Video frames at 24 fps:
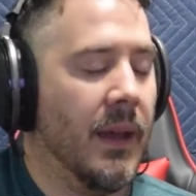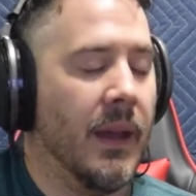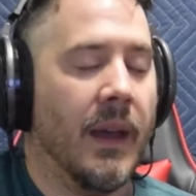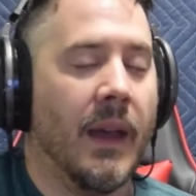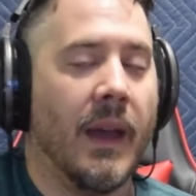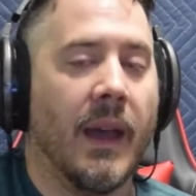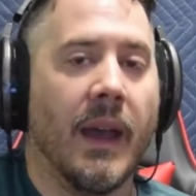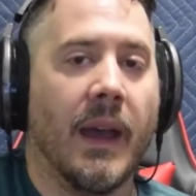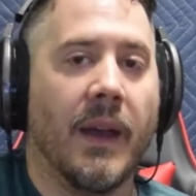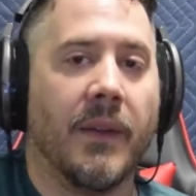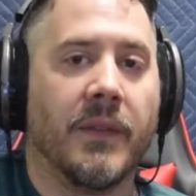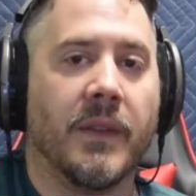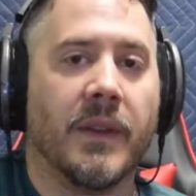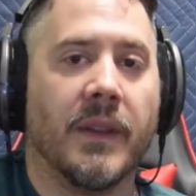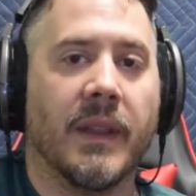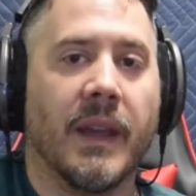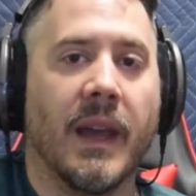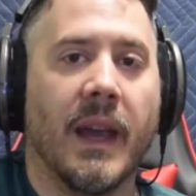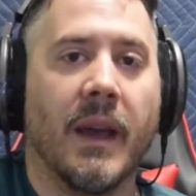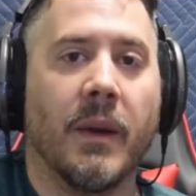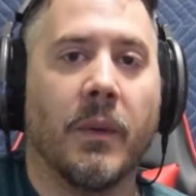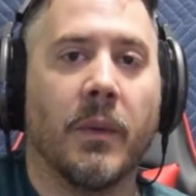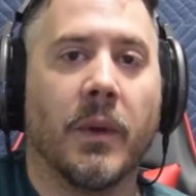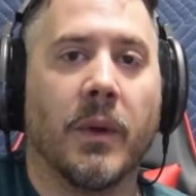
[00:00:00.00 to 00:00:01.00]
After
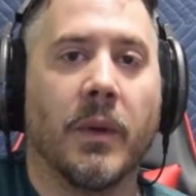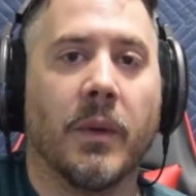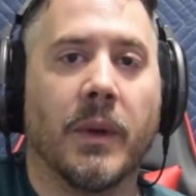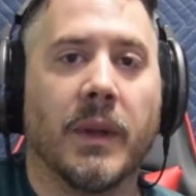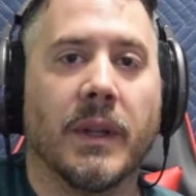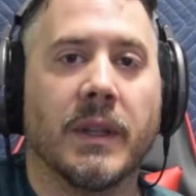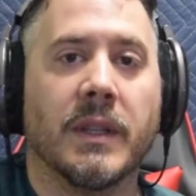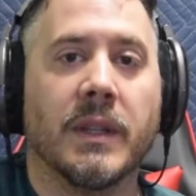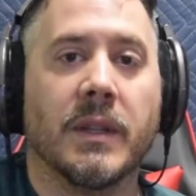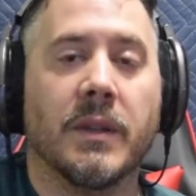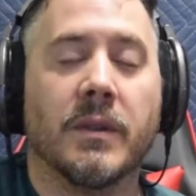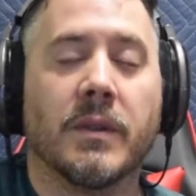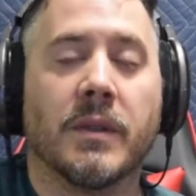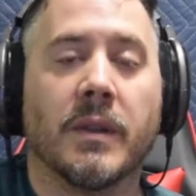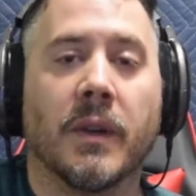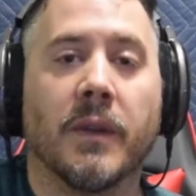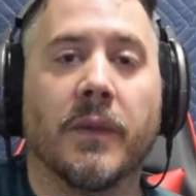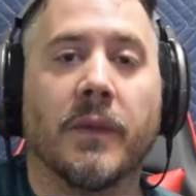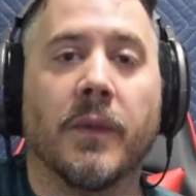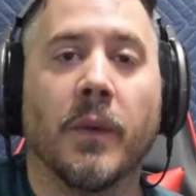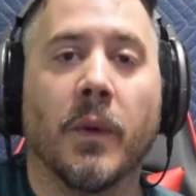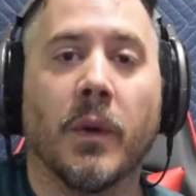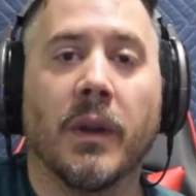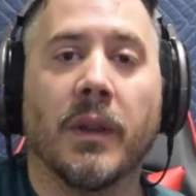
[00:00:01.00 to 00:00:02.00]
that, we're going to use our
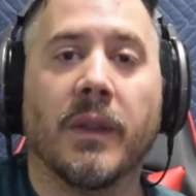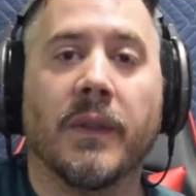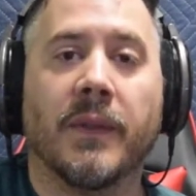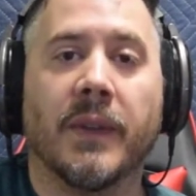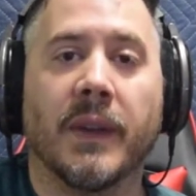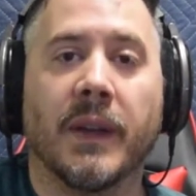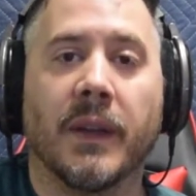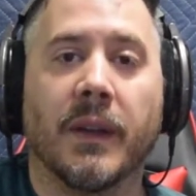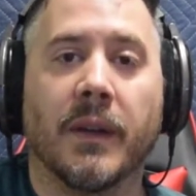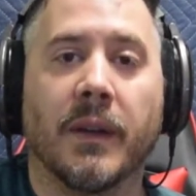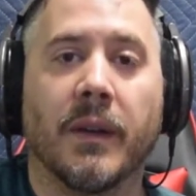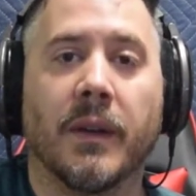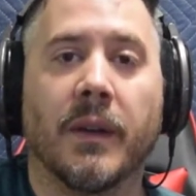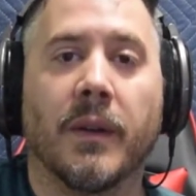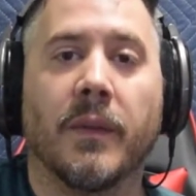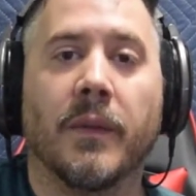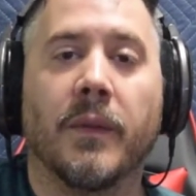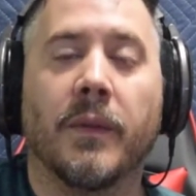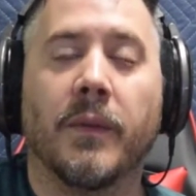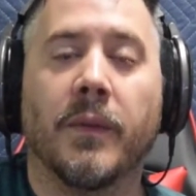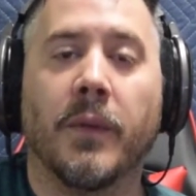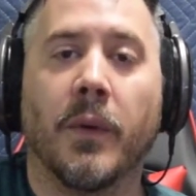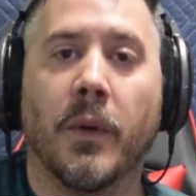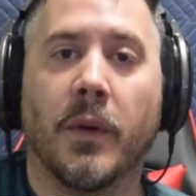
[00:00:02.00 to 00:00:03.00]
4th finger,
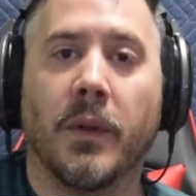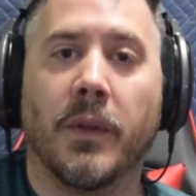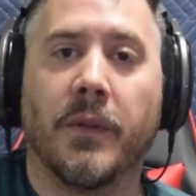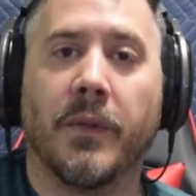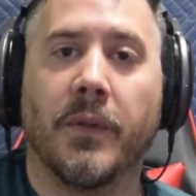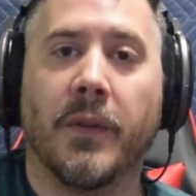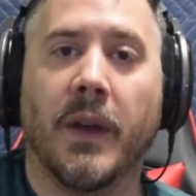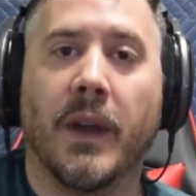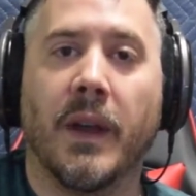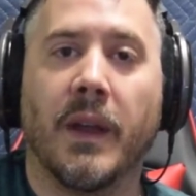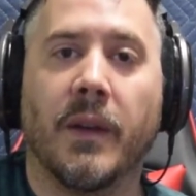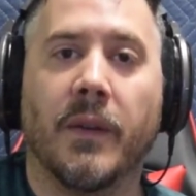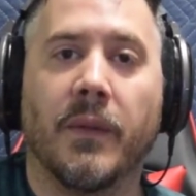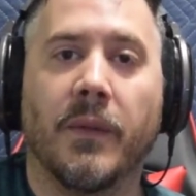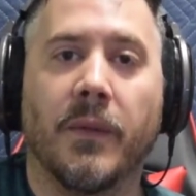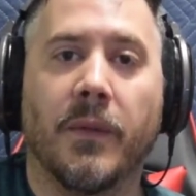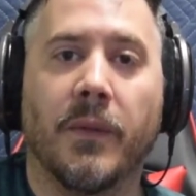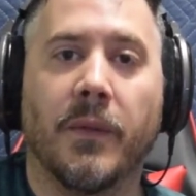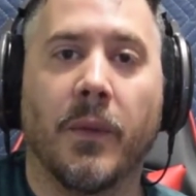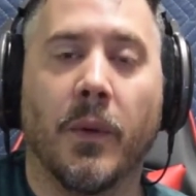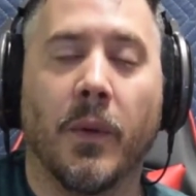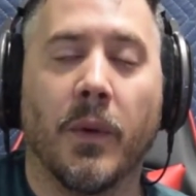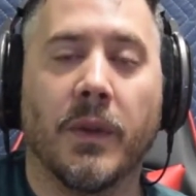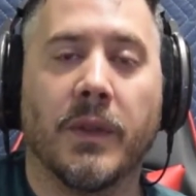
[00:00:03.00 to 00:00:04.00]
4th fret,
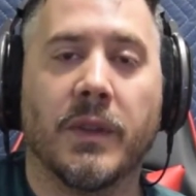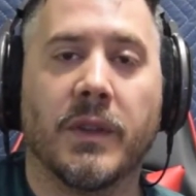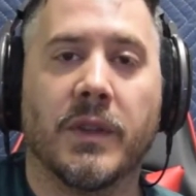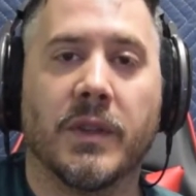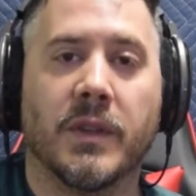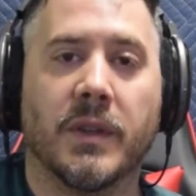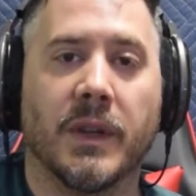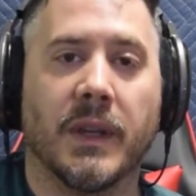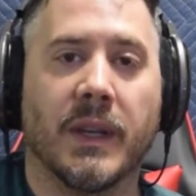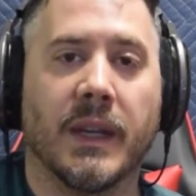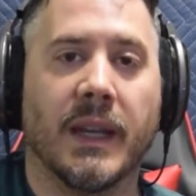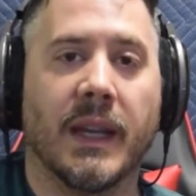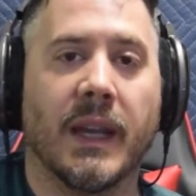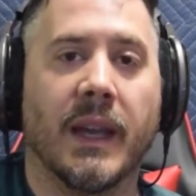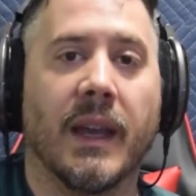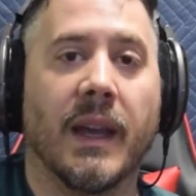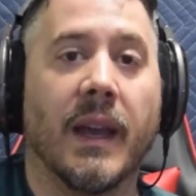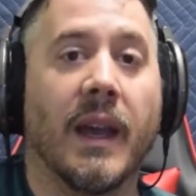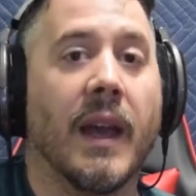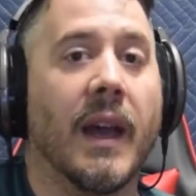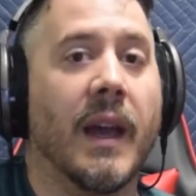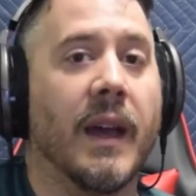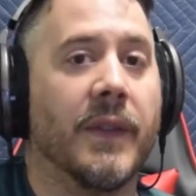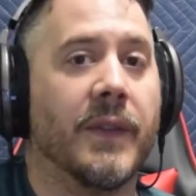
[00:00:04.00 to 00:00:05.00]
4th string,
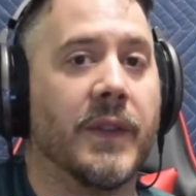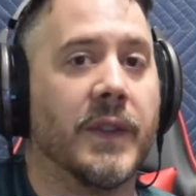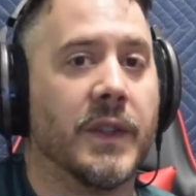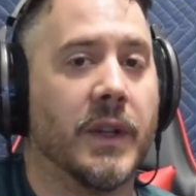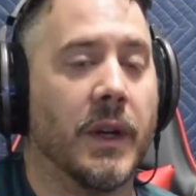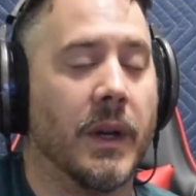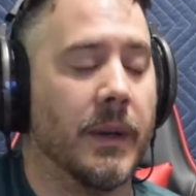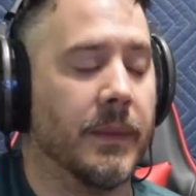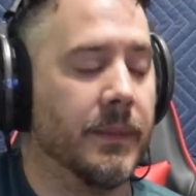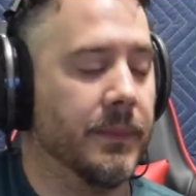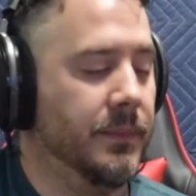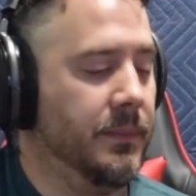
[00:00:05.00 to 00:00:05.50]
F sharp.